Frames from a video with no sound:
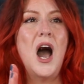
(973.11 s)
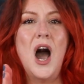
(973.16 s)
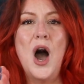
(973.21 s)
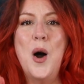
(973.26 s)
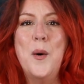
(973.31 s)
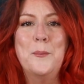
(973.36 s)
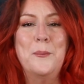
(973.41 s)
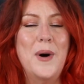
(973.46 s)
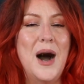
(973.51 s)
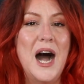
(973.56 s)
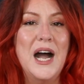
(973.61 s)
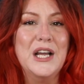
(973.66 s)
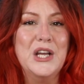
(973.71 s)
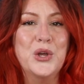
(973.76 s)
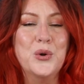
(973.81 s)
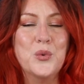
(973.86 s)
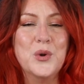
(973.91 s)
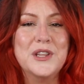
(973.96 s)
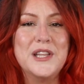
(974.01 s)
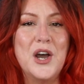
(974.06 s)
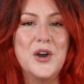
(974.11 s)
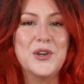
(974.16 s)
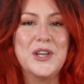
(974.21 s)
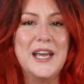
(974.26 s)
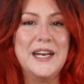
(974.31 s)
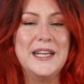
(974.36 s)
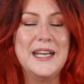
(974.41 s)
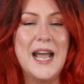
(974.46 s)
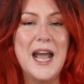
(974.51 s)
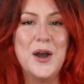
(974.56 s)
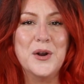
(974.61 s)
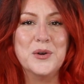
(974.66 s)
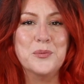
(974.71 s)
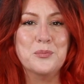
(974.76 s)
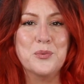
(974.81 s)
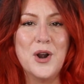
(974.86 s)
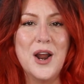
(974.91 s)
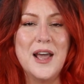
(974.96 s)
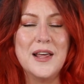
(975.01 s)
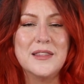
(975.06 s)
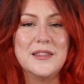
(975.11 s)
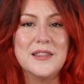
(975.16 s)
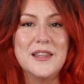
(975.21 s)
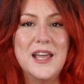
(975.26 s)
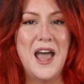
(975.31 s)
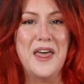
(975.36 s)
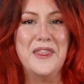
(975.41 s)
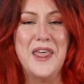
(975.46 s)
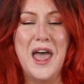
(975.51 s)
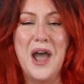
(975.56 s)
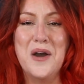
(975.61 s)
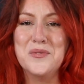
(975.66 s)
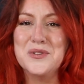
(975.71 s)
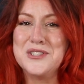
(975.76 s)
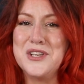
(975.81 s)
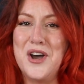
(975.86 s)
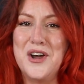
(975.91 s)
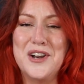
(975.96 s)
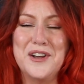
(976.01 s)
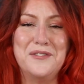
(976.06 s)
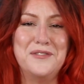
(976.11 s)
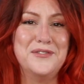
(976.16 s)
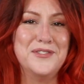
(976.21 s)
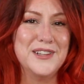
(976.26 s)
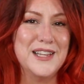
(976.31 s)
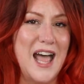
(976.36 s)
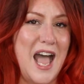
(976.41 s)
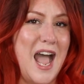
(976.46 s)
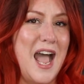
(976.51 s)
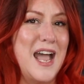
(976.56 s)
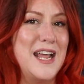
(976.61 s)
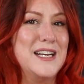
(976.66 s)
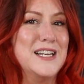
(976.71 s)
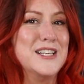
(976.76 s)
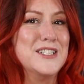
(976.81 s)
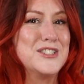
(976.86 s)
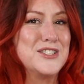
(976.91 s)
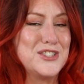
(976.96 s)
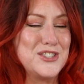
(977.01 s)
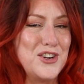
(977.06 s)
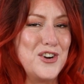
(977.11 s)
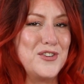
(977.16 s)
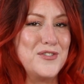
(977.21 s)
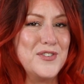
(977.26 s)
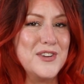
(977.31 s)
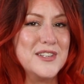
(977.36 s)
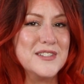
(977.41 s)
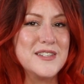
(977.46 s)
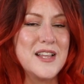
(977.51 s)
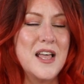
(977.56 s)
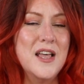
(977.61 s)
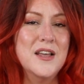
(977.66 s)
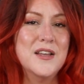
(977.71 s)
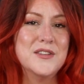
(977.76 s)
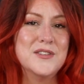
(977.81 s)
a mile without getting out of breath. And that was on a flat surface.